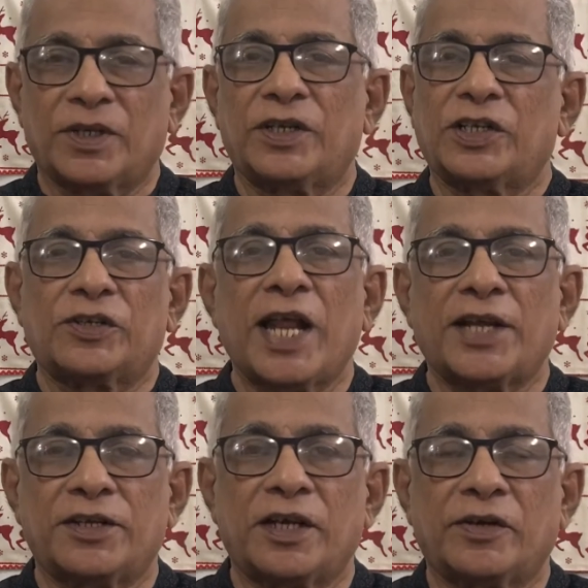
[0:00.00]
It is
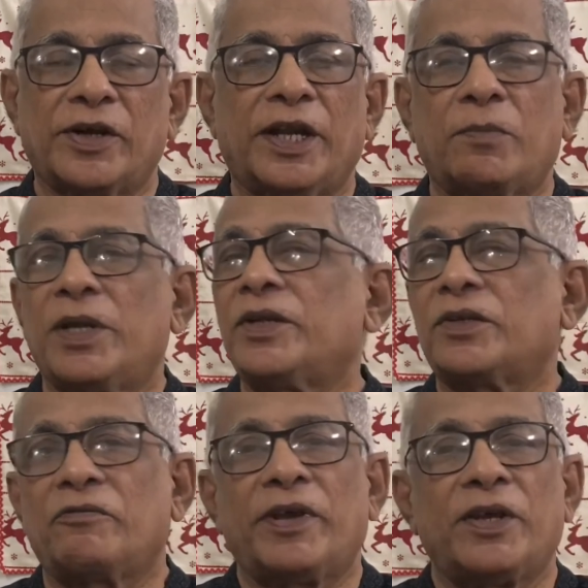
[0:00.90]
Latin and Greek
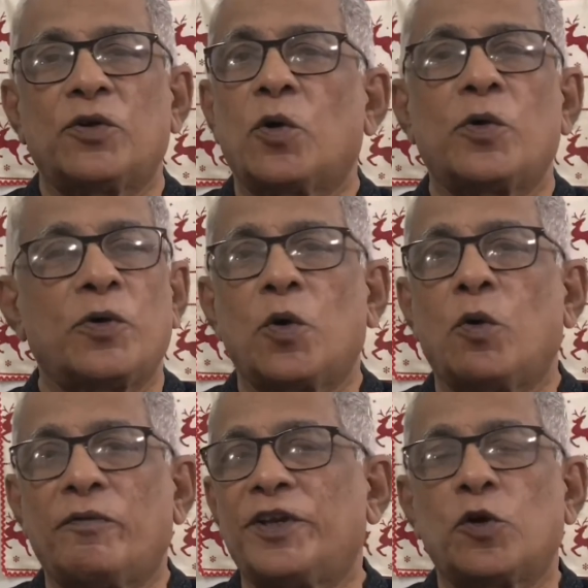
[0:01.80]
means we don't know,
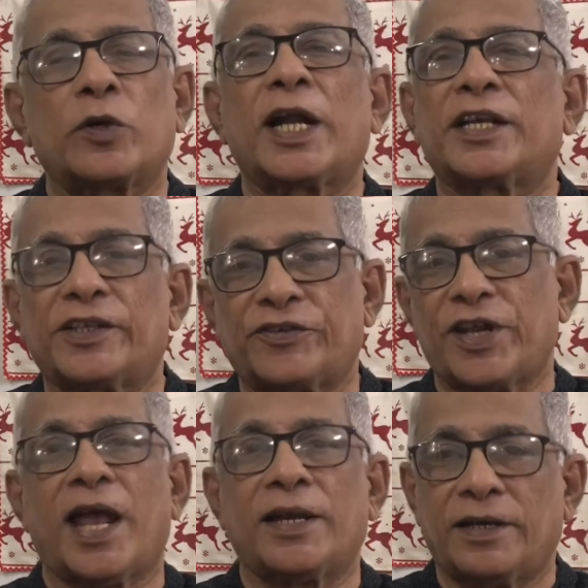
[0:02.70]
we don't
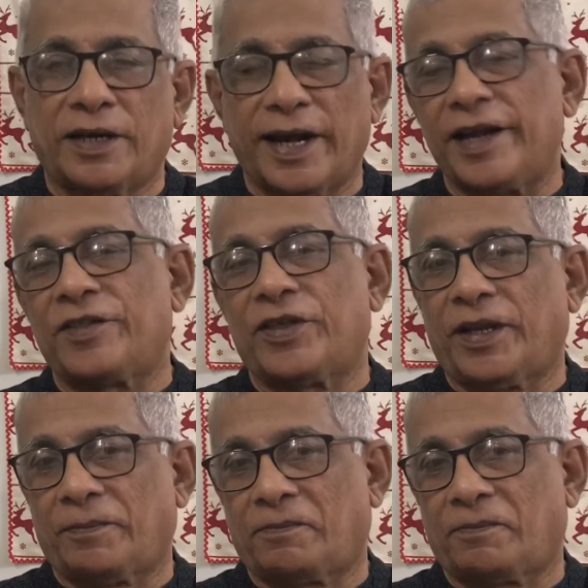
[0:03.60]
understand anything.